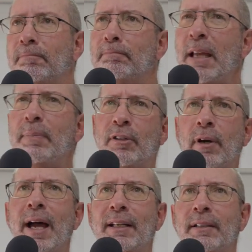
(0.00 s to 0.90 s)
maybe
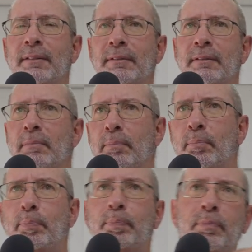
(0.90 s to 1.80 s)
try and
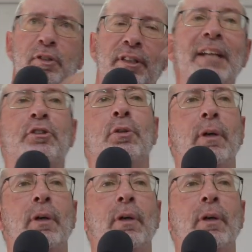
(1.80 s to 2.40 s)
sketch